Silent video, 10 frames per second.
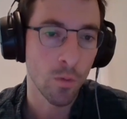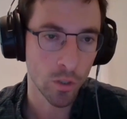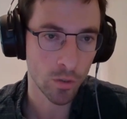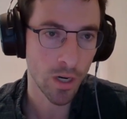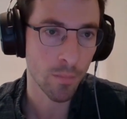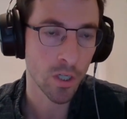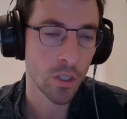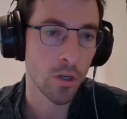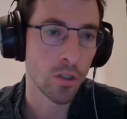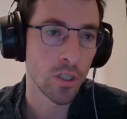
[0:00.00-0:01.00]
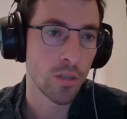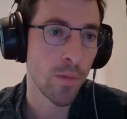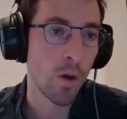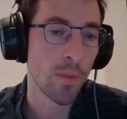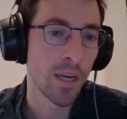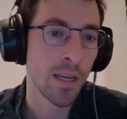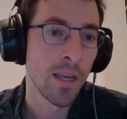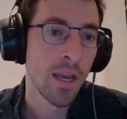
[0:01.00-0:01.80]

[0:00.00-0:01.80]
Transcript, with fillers: which I'm going to show you in just a moment,